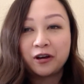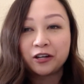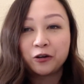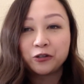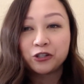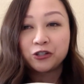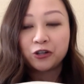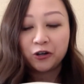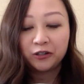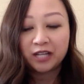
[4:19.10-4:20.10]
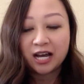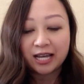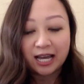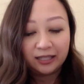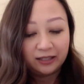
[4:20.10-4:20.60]
Coach turn lock.
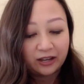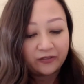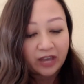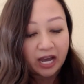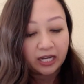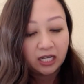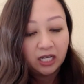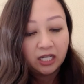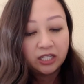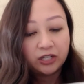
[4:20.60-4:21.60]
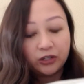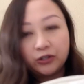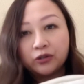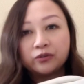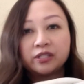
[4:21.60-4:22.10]
I love that, you know, you
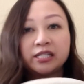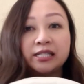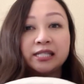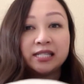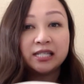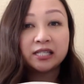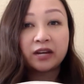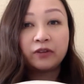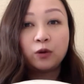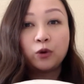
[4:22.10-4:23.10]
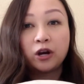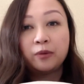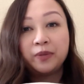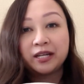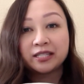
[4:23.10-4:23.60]
don't see C's everywhere
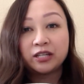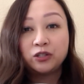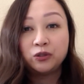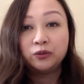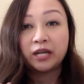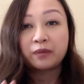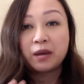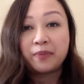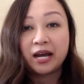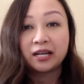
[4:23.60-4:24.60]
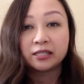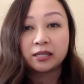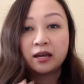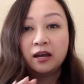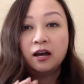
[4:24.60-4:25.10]
because I do like my bags
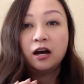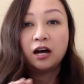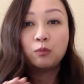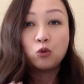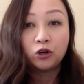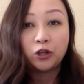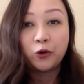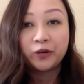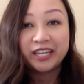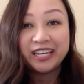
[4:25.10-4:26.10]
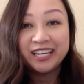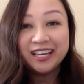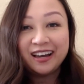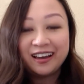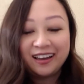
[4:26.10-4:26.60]
more low
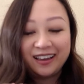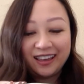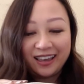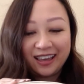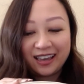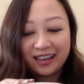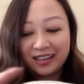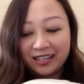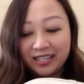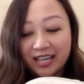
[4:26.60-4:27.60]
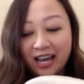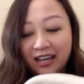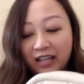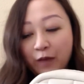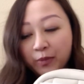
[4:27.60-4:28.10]
key. And
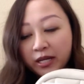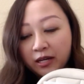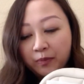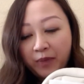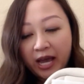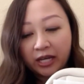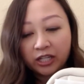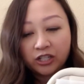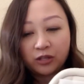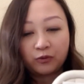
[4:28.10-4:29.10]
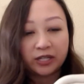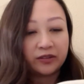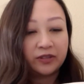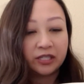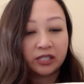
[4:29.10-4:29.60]
yeah, I'm going to unpackage the rest
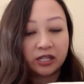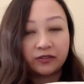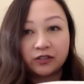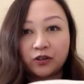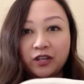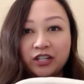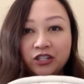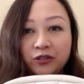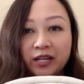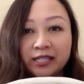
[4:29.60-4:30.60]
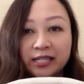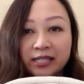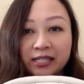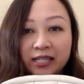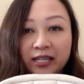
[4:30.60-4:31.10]
of this stuff so that you guys can
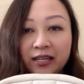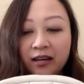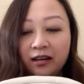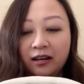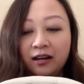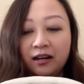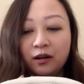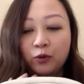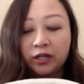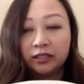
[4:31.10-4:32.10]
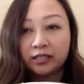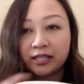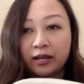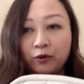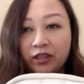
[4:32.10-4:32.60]
see what it looks
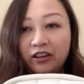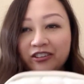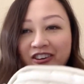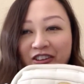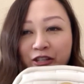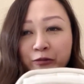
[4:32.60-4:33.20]
like without all this